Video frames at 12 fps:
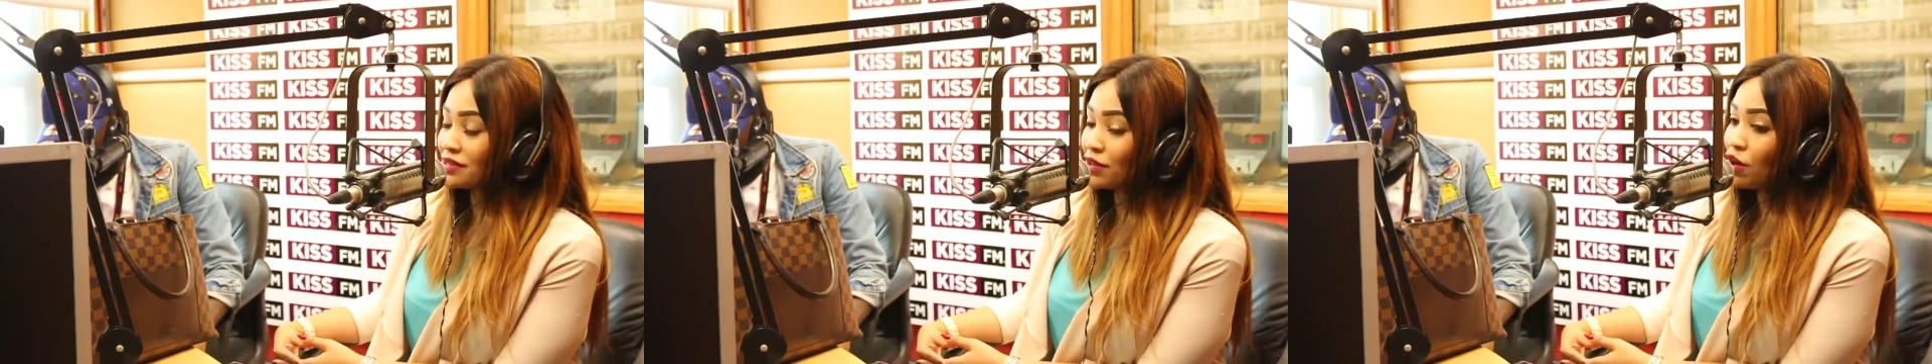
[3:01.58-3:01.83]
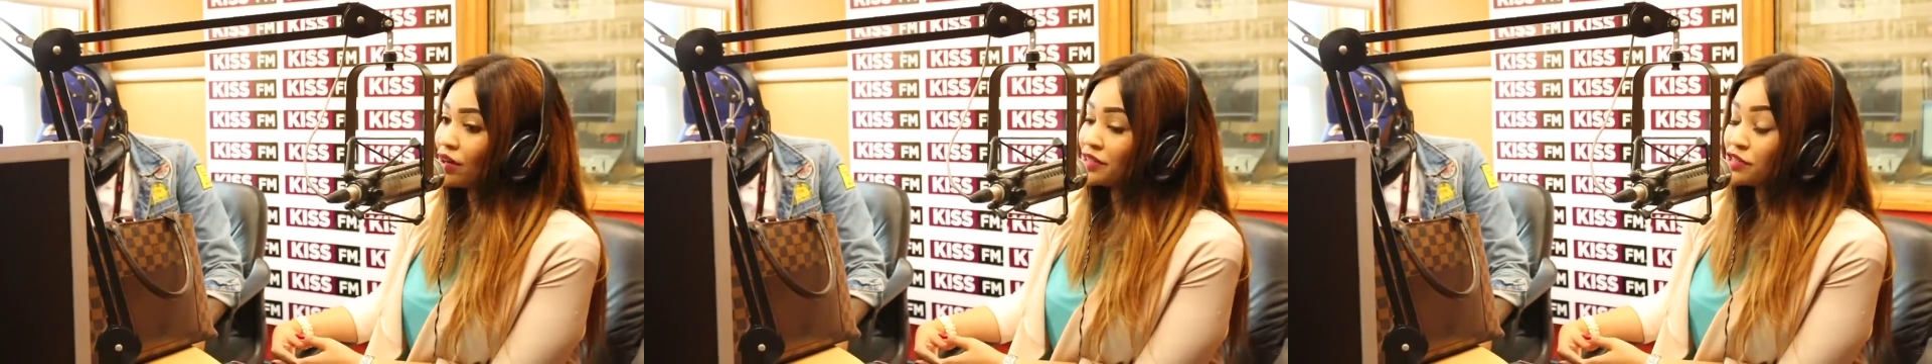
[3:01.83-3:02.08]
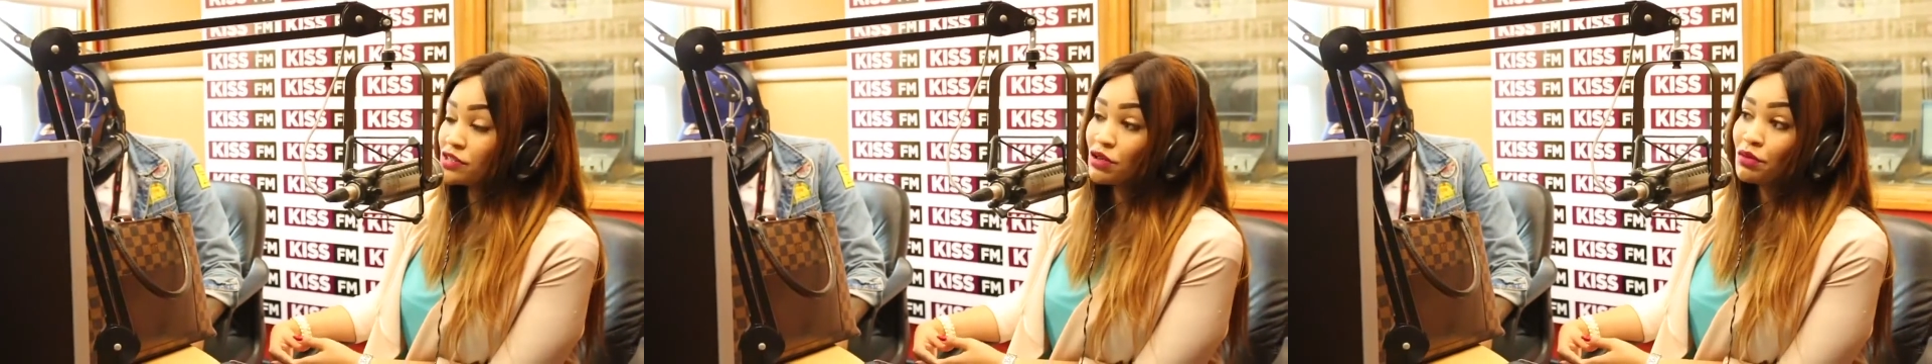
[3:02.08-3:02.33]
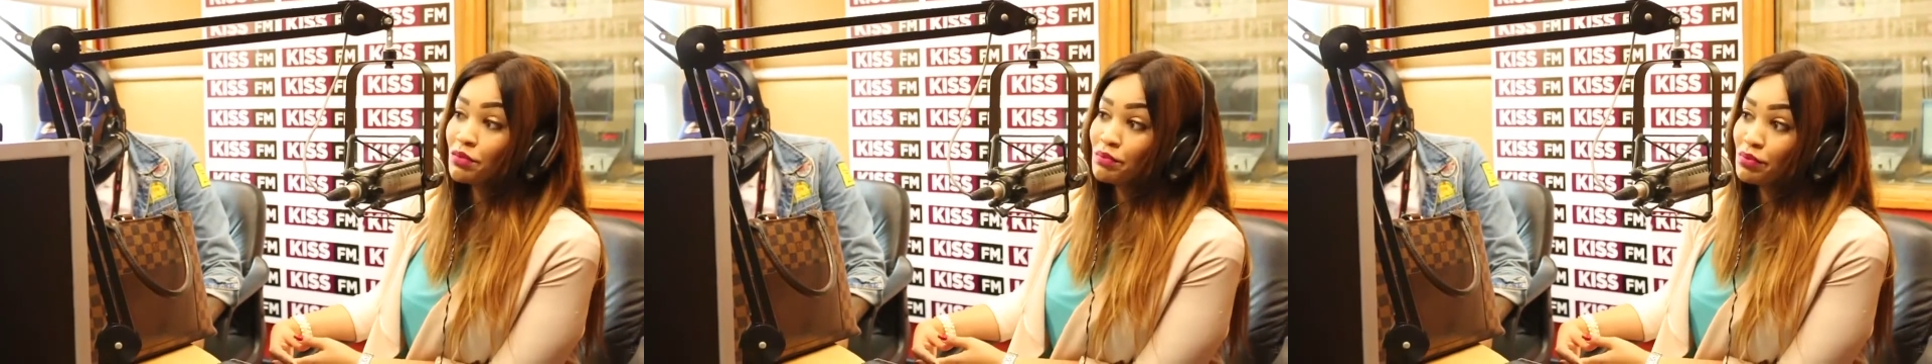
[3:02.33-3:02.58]
in the college. It's
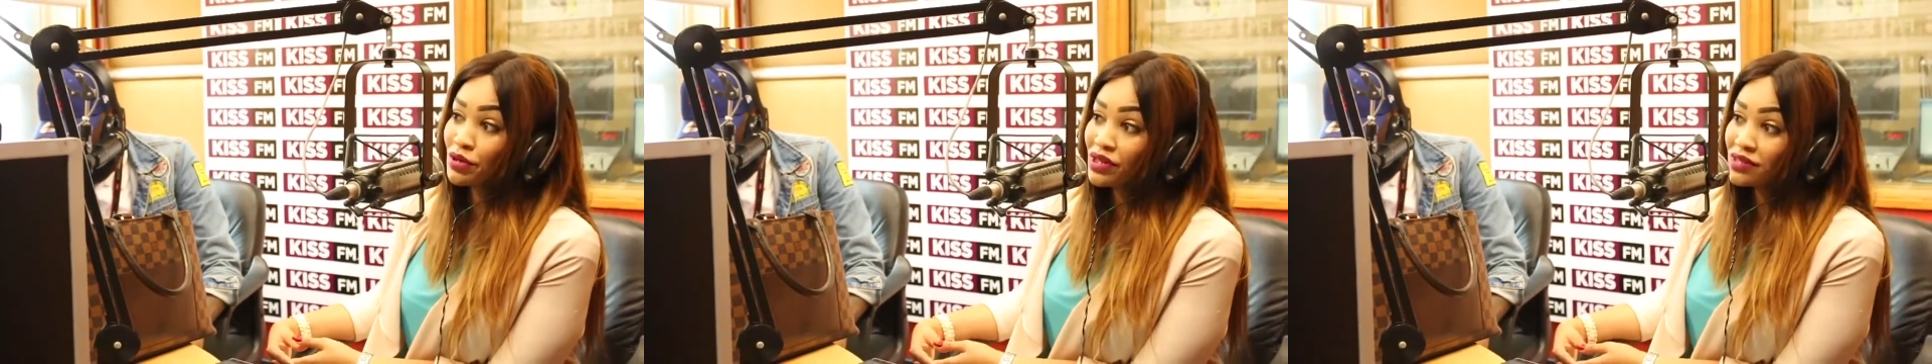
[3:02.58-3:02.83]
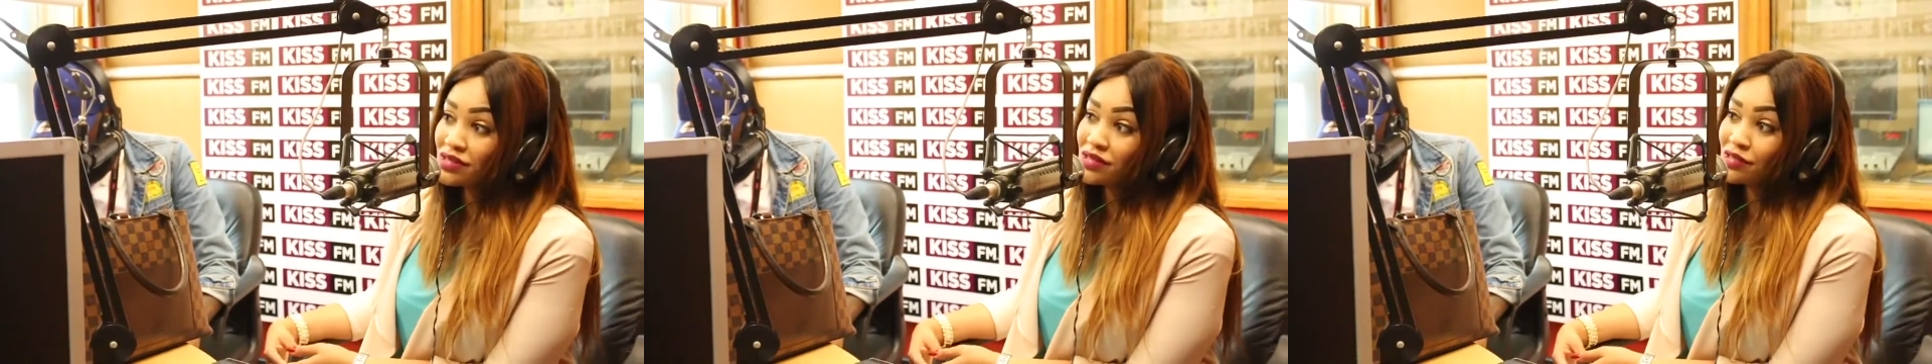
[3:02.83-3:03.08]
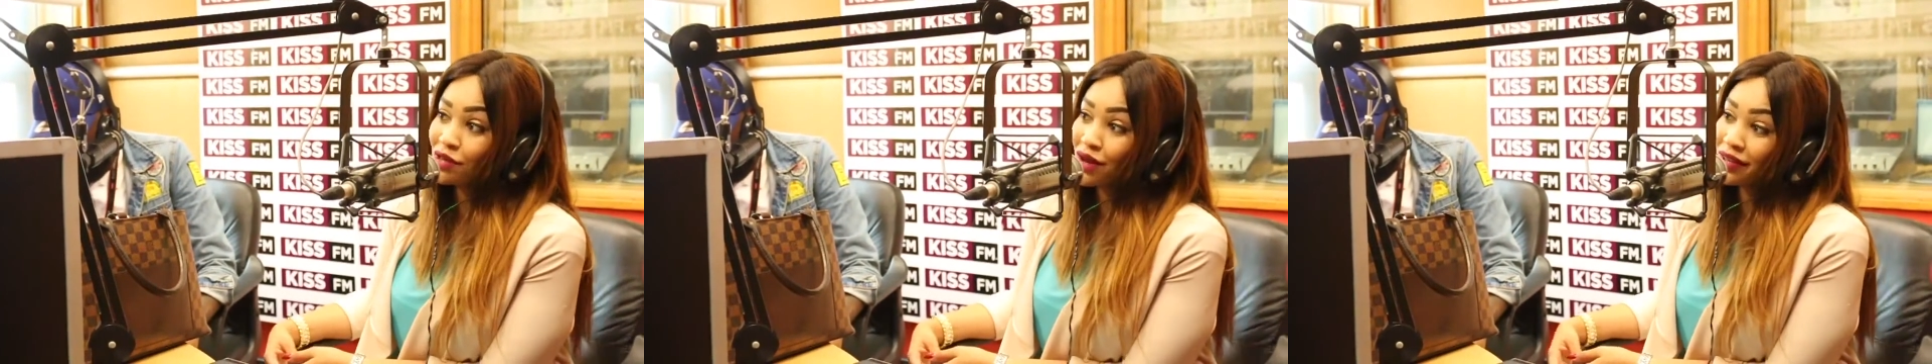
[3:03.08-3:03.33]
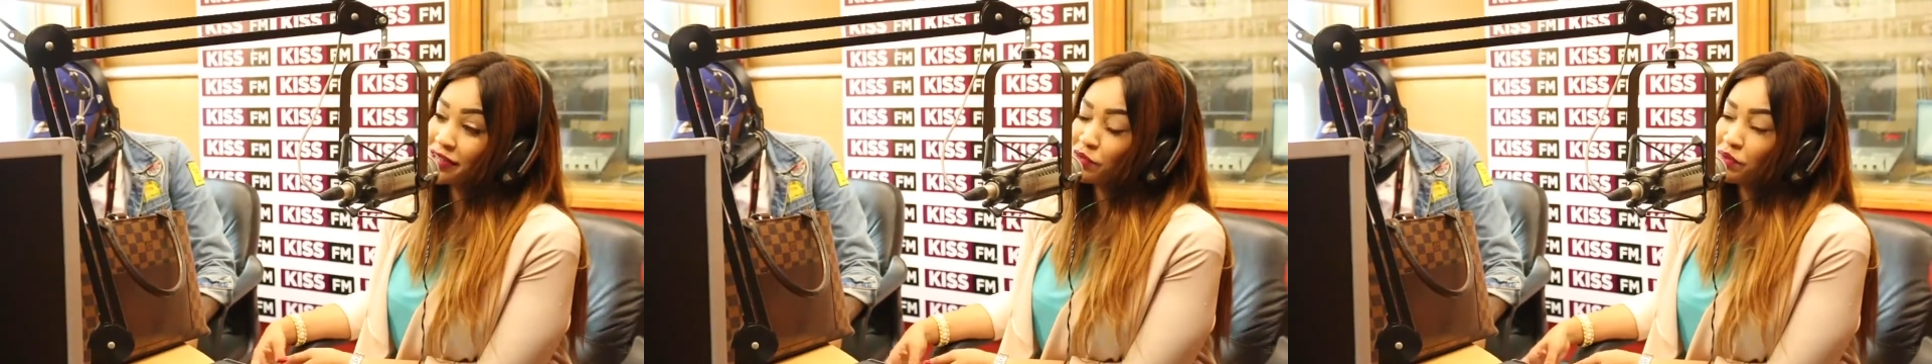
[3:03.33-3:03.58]
called Brooklyn City
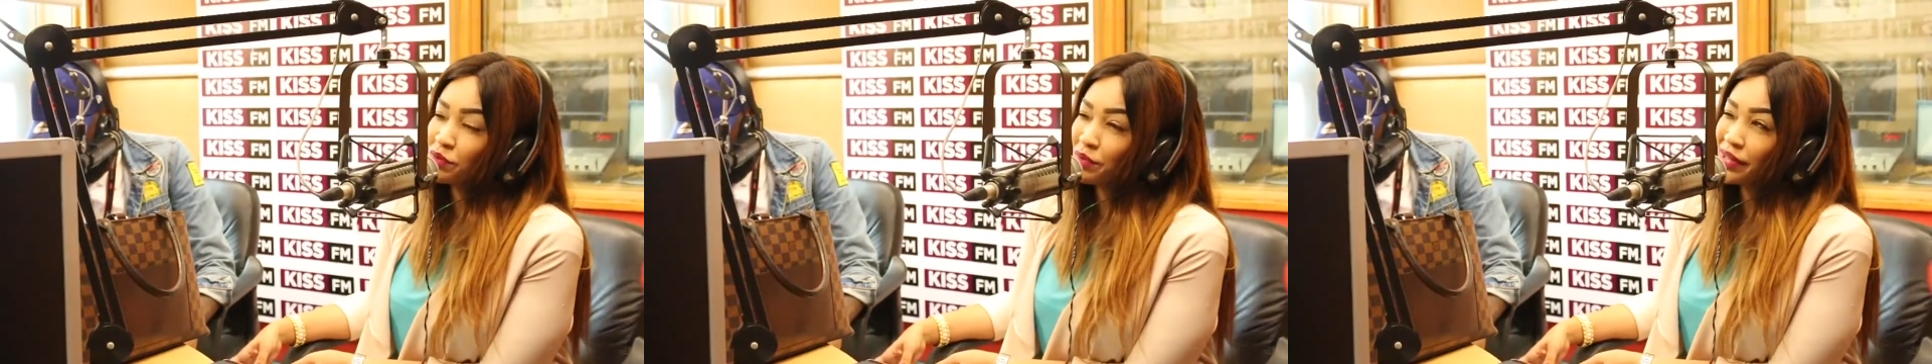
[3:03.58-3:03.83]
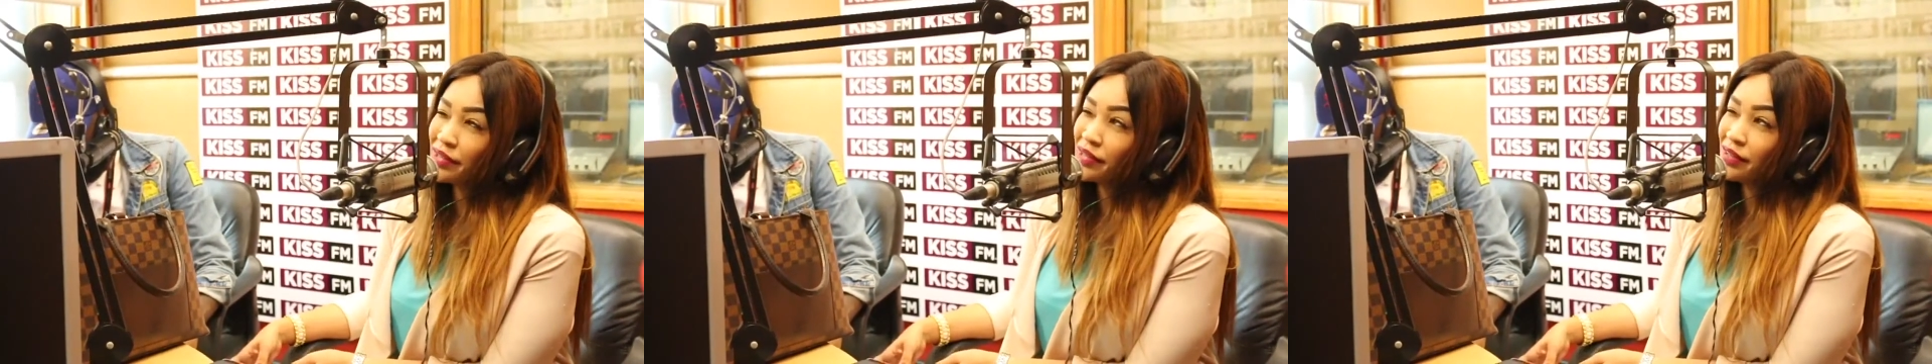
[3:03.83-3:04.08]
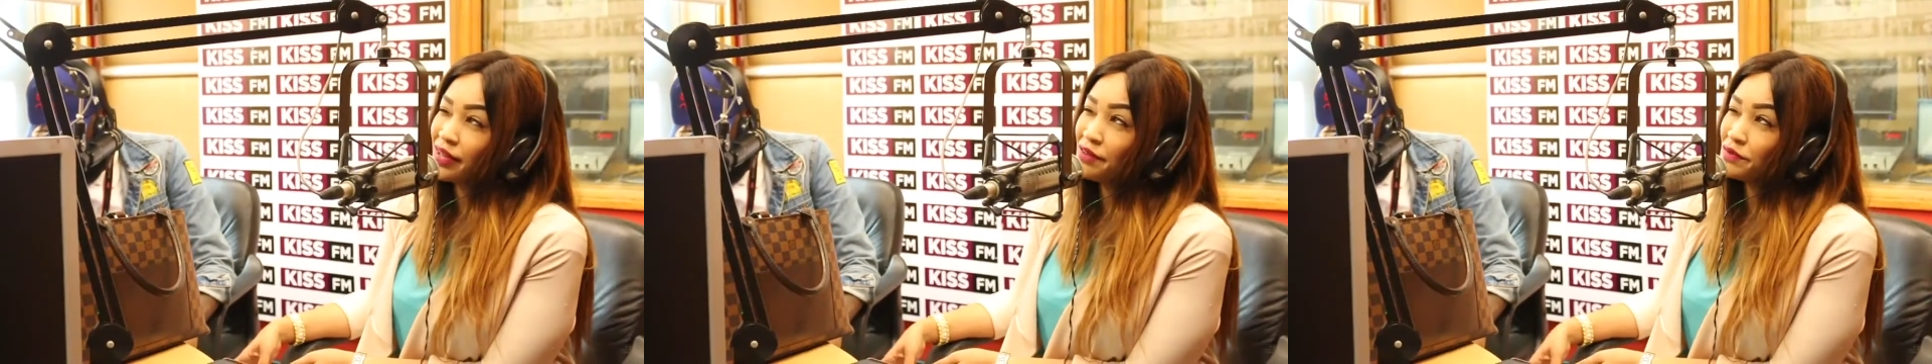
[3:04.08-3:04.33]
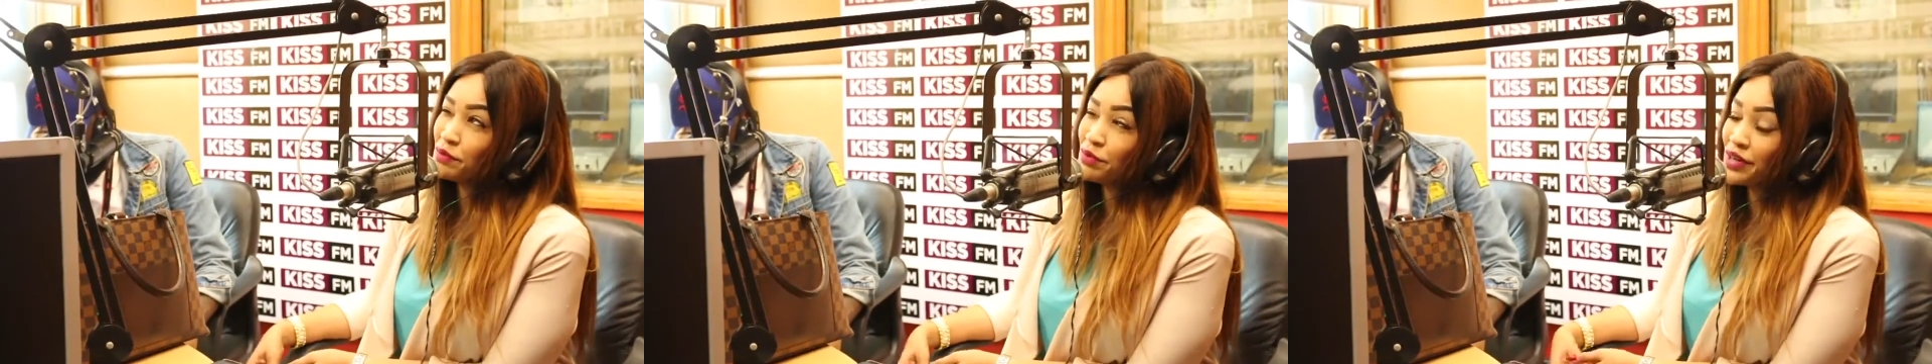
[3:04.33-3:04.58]
College with about
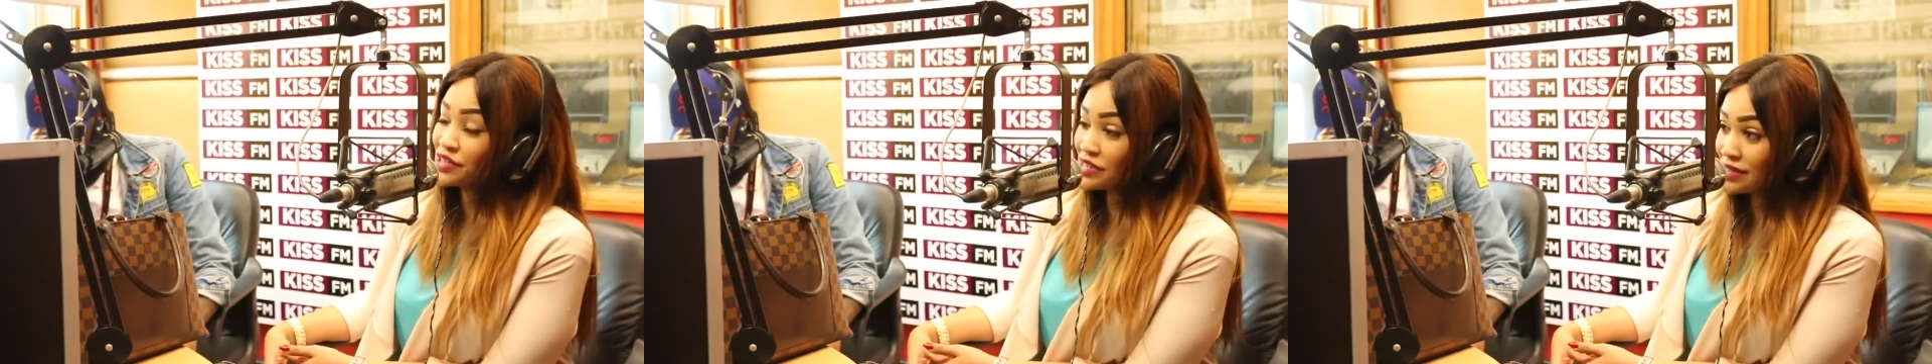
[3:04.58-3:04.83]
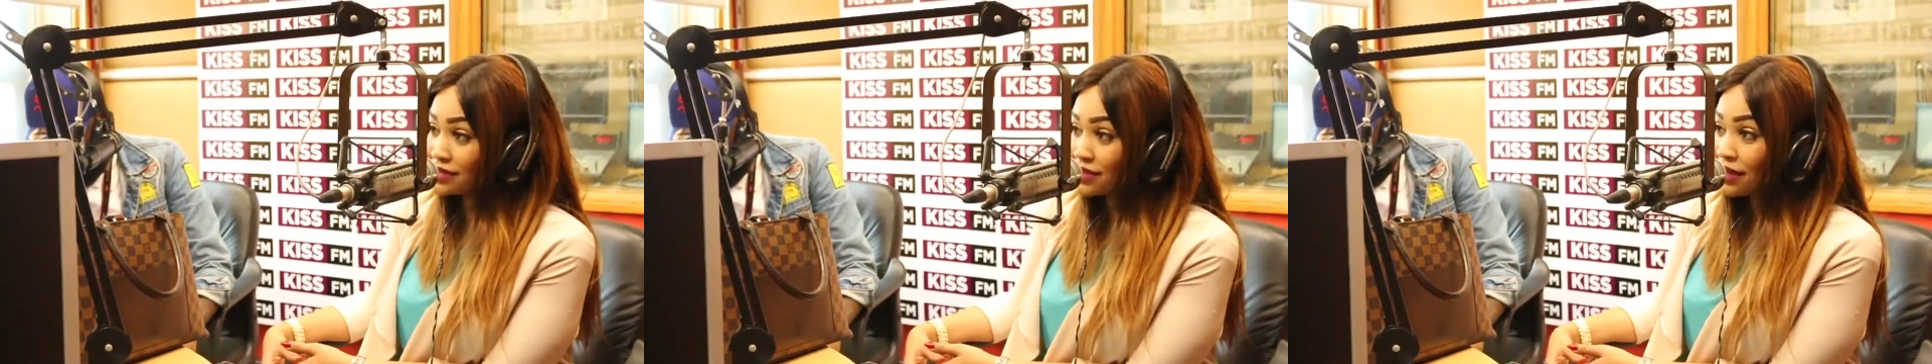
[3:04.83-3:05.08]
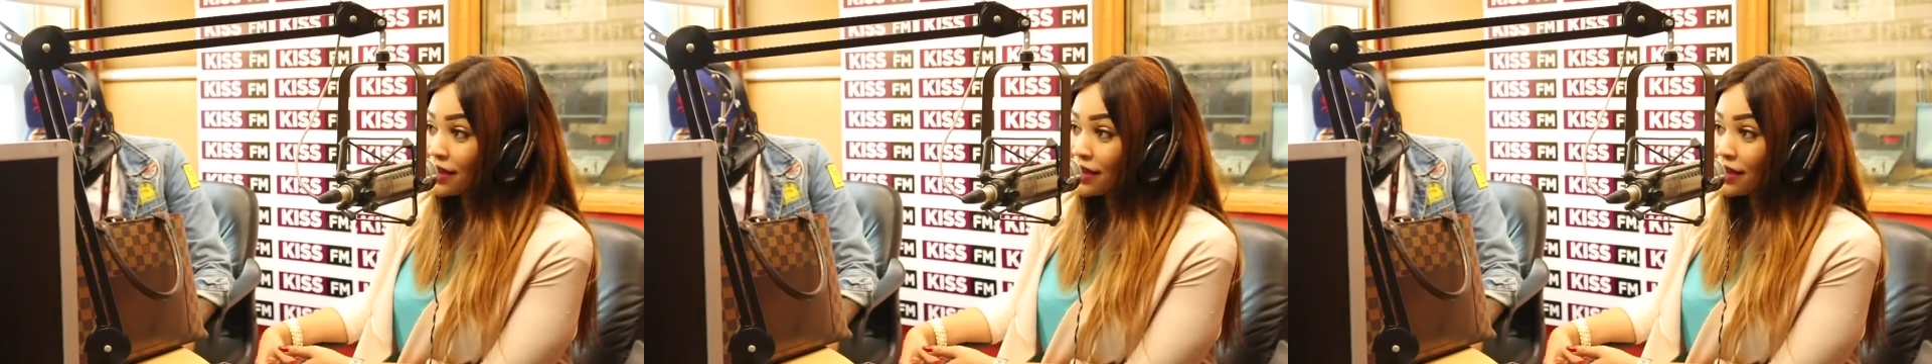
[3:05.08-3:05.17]
11 branches